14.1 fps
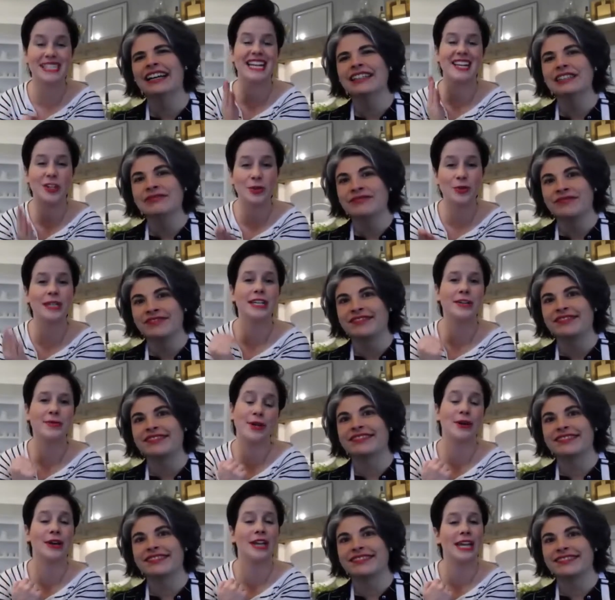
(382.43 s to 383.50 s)
Speaker 1: that you need to
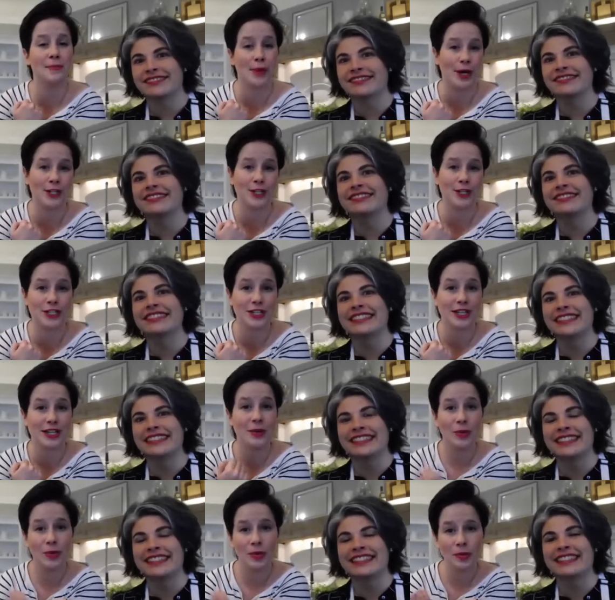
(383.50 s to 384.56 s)
be cooking in March.
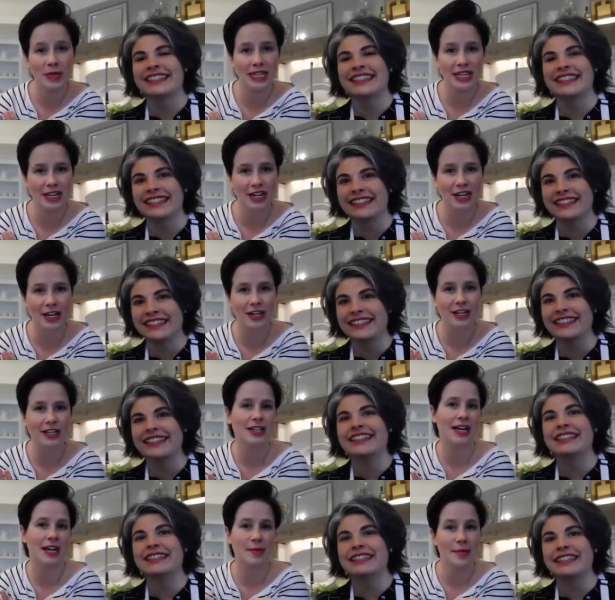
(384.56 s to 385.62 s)
We'll be
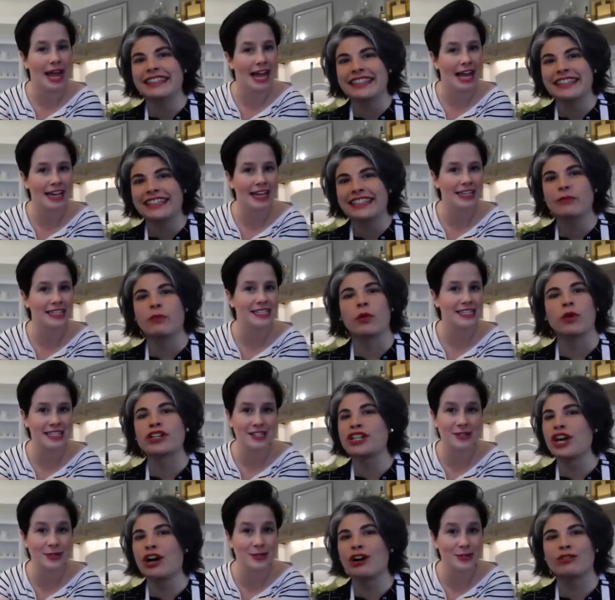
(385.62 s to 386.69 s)
here. Come back. More
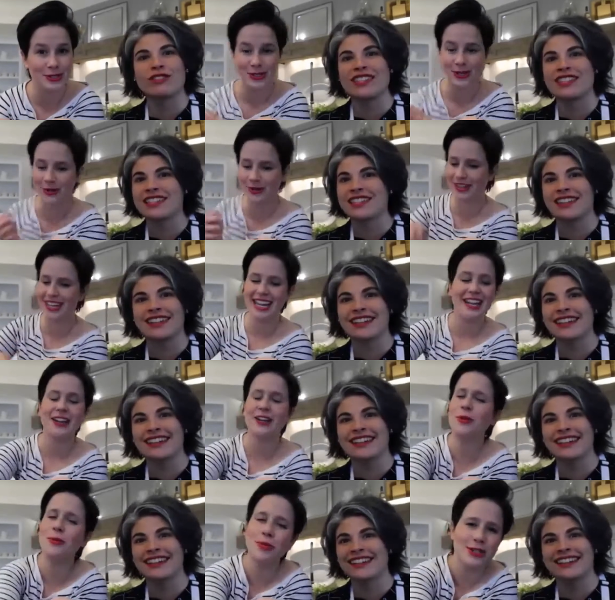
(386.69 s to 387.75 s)
See toast. soon.
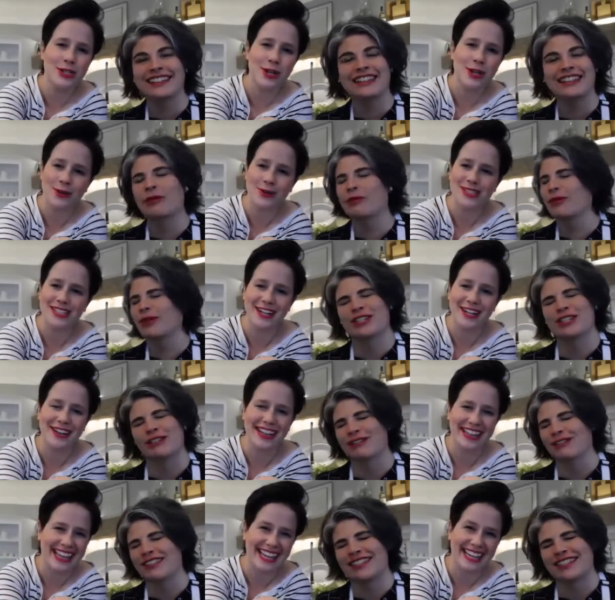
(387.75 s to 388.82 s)
No more toast. No more toast.
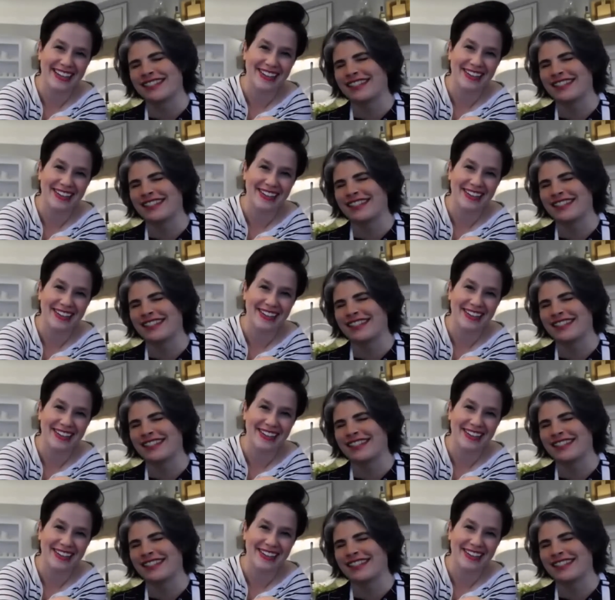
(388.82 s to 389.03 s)
Okay, thank you.